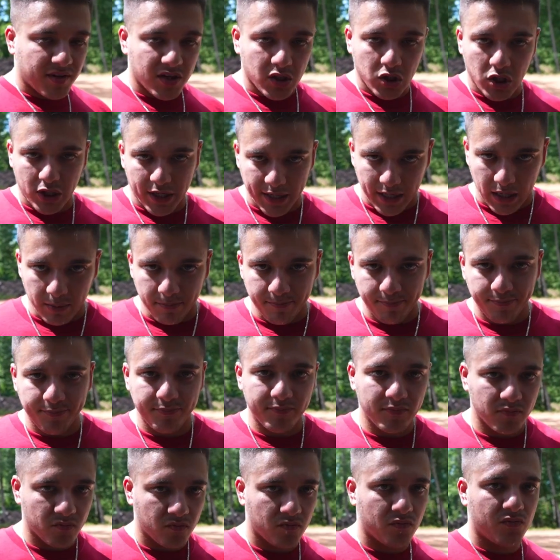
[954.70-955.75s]
look it up.
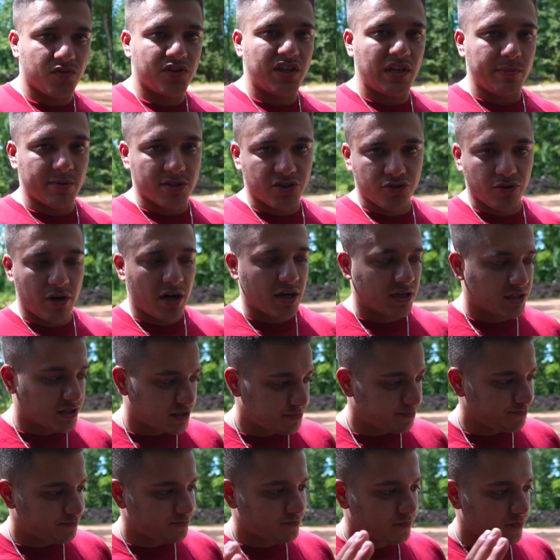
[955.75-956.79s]
SEMA
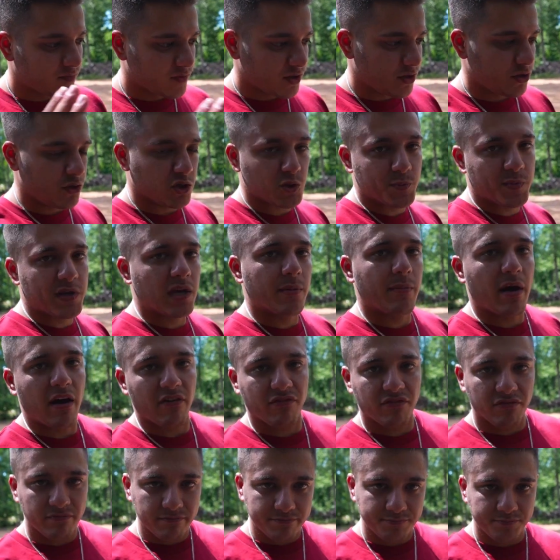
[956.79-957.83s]
trucks use PMF
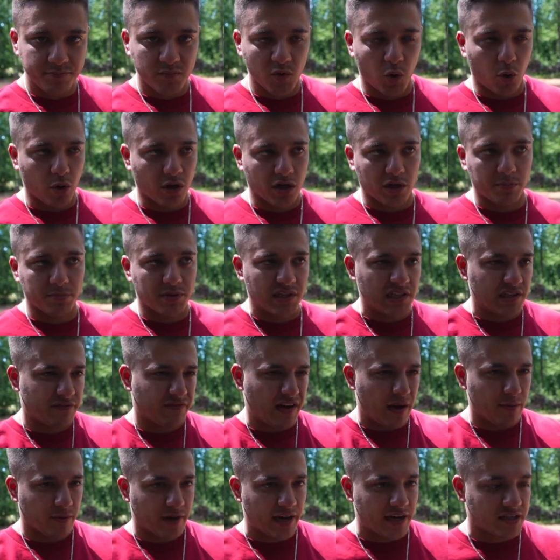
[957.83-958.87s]
or completely
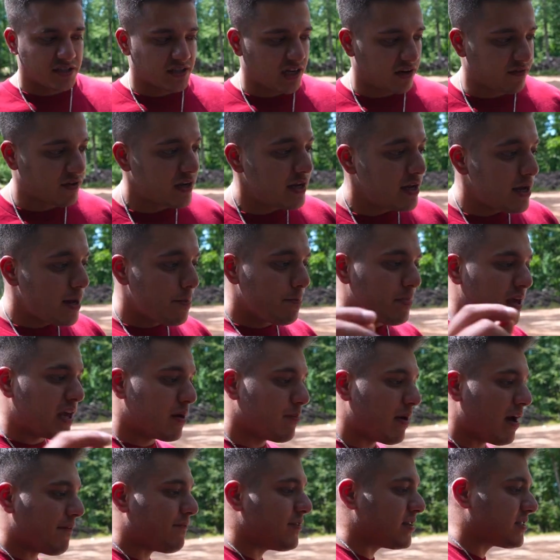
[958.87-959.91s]
fabricated stuff.
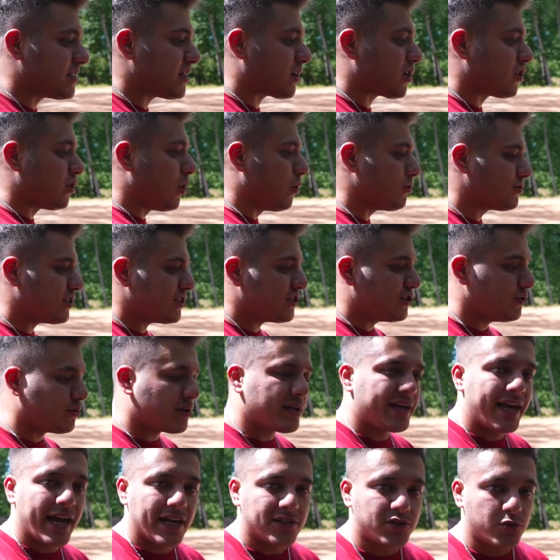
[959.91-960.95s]
PMF is the closest you
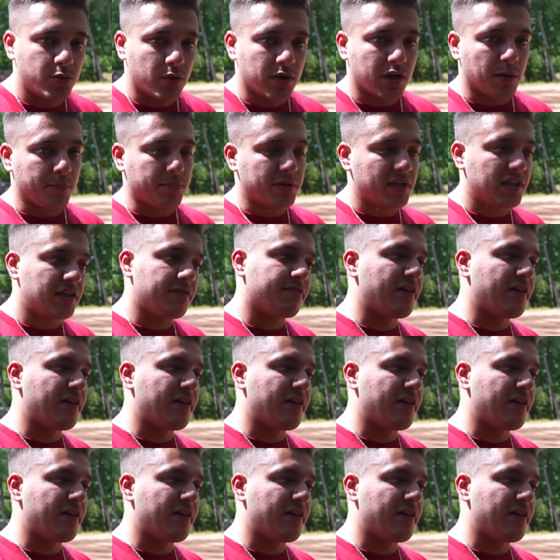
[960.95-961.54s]
can get to a completely